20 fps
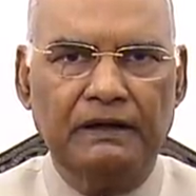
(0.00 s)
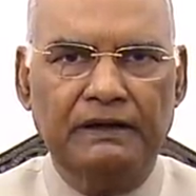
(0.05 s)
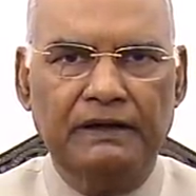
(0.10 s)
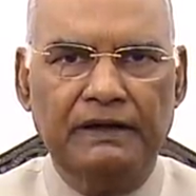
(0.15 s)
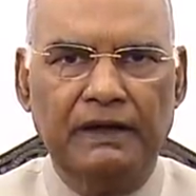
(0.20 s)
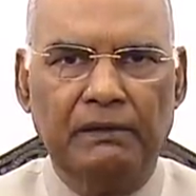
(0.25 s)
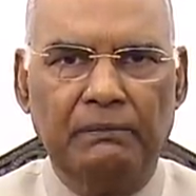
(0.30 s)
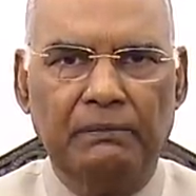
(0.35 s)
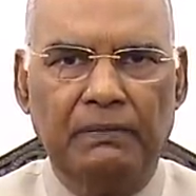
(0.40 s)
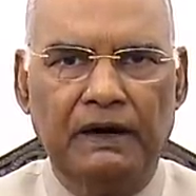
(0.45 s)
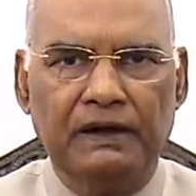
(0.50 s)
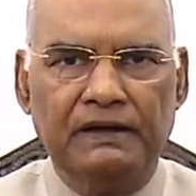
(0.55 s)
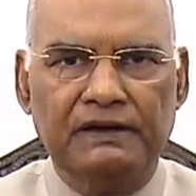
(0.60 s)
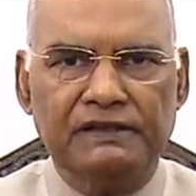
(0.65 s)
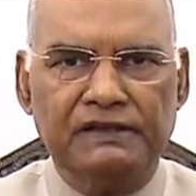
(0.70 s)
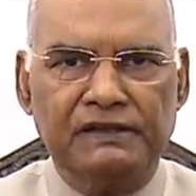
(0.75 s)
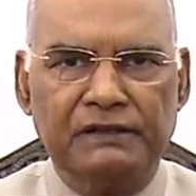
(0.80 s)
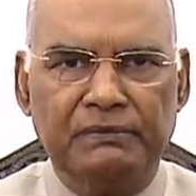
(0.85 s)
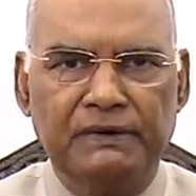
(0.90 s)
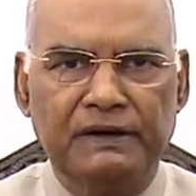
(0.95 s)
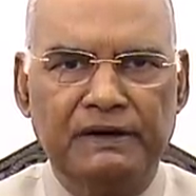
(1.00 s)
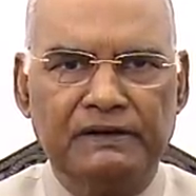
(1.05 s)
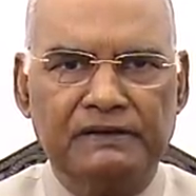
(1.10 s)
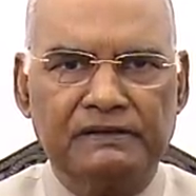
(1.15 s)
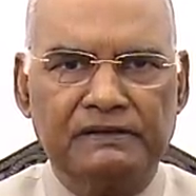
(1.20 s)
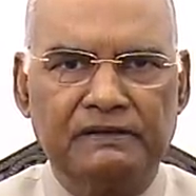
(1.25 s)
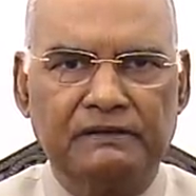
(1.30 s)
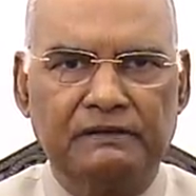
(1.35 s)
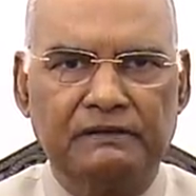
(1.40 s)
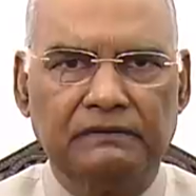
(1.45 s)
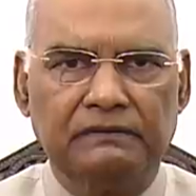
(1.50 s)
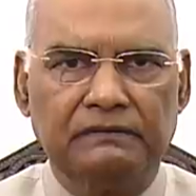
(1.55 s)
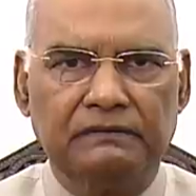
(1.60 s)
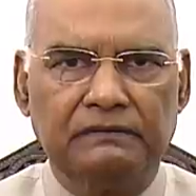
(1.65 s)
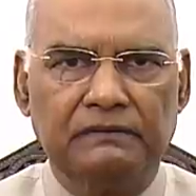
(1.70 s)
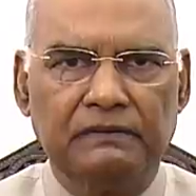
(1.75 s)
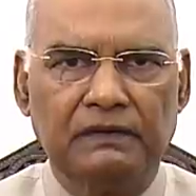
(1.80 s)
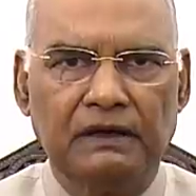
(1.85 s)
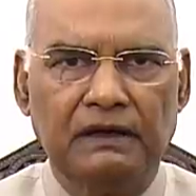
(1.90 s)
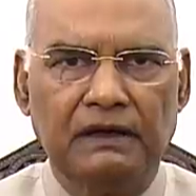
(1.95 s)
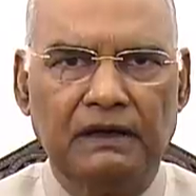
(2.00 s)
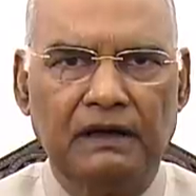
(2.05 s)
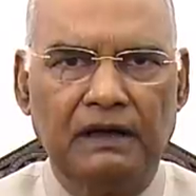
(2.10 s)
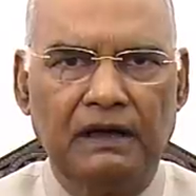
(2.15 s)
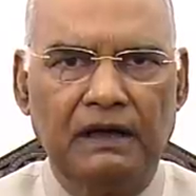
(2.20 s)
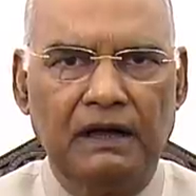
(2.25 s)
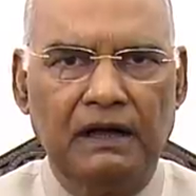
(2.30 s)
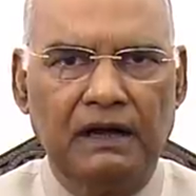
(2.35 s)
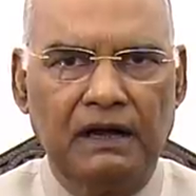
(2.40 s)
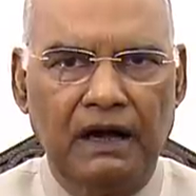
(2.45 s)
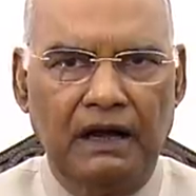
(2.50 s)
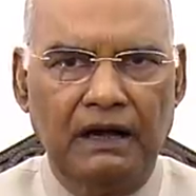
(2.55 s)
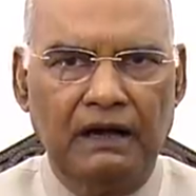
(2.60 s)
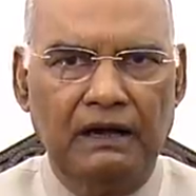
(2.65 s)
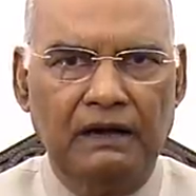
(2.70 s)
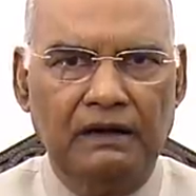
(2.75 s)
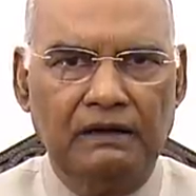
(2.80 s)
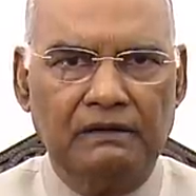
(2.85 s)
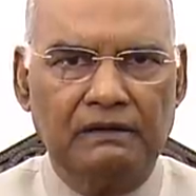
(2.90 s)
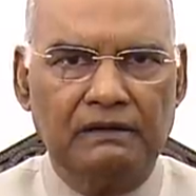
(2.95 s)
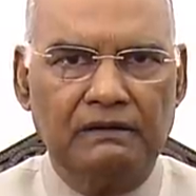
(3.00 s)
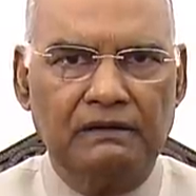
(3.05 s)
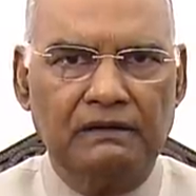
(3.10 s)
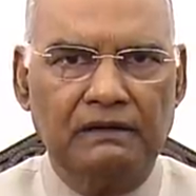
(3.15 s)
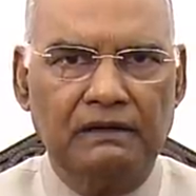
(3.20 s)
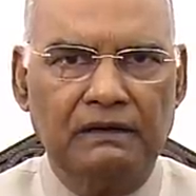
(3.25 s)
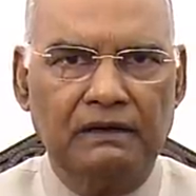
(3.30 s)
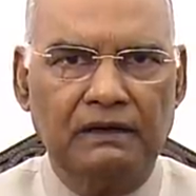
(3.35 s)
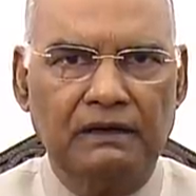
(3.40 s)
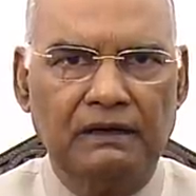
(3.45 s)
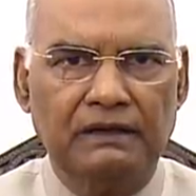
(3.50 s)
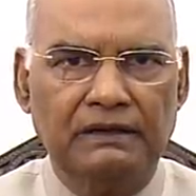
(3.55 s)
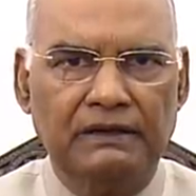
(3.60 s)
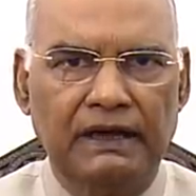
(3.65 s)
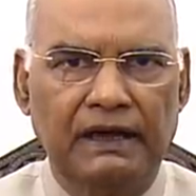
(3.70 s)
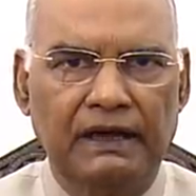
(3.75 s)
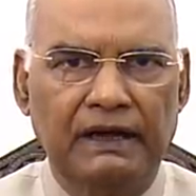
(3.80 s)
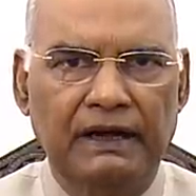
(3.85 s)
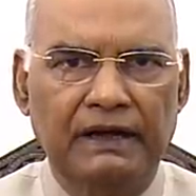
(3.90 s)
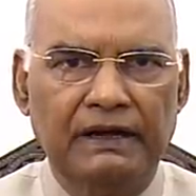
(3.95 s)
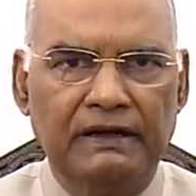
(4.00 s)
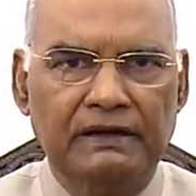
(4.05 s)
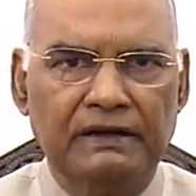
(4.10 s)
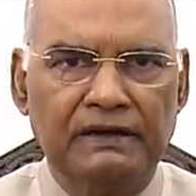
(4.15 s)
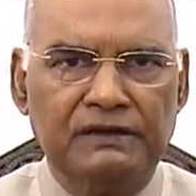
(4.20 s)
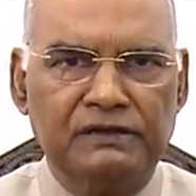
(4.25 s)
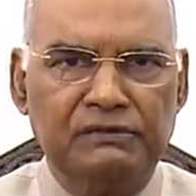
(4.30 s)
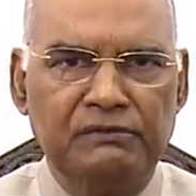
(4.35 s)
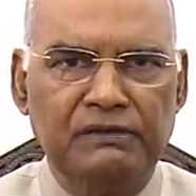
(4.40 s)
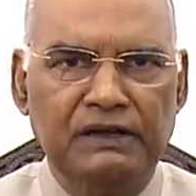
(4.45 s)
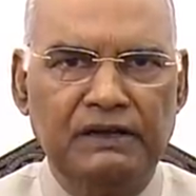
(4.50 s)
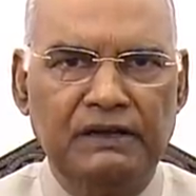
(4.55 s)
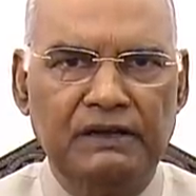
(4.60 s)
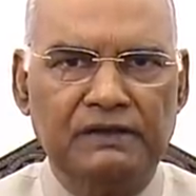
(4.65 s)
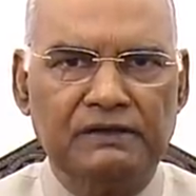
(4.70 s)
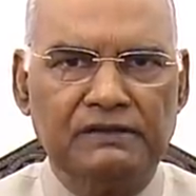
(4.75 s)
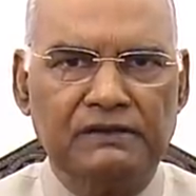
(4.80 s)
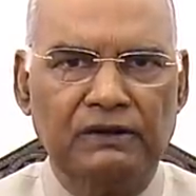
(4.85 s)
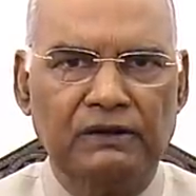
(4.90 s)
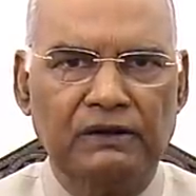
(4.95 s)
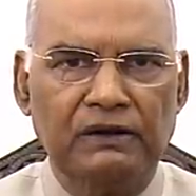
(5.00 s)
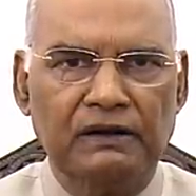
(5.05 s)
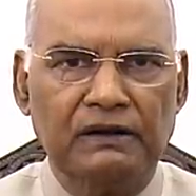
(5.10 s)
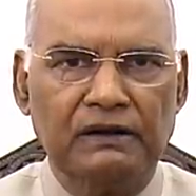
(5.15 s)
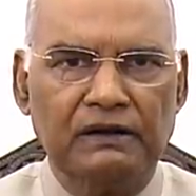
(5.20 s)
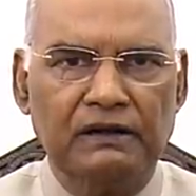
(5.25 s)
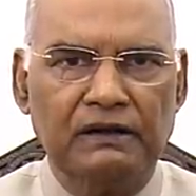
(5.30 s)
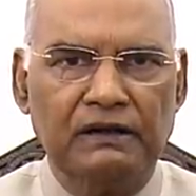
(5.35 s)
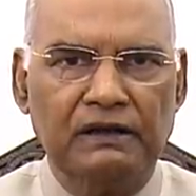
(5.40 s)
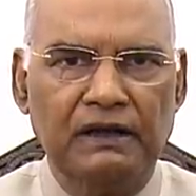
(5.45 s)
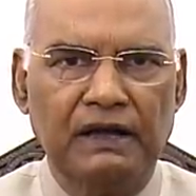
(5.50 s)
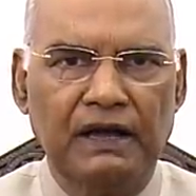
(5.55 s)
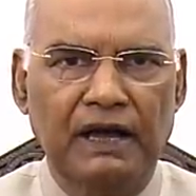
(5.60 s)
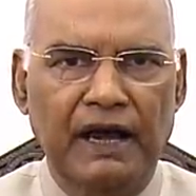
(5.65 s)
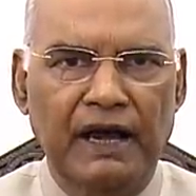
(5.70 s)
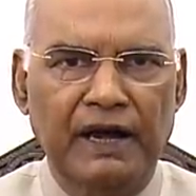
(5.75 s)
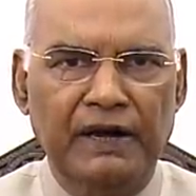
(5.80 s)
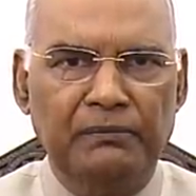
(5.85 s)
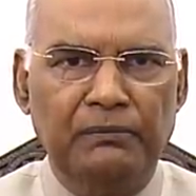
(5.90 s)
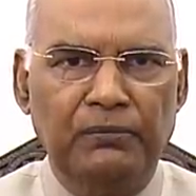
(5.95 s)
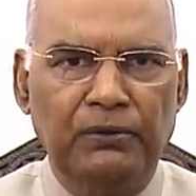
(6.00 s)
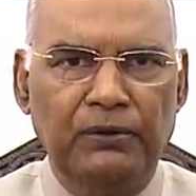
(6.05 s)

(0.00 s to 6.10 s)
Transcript: Dear participants, Kalhan, the great Kashmiri scholar and